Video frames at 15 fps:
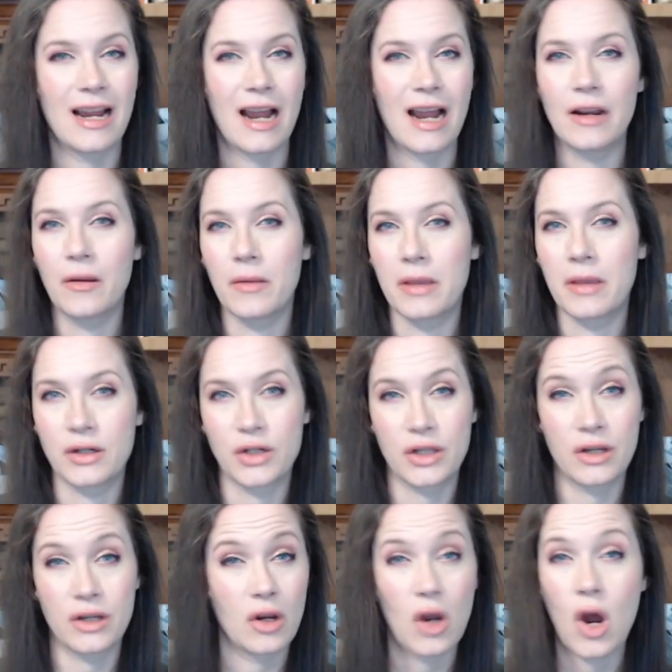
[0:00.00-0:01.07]
I don't think
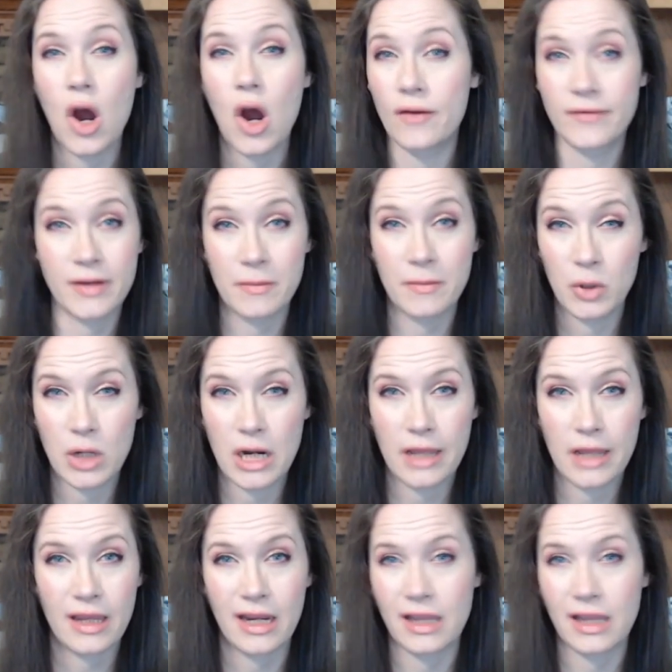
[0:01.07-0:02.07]
she offed him or anything.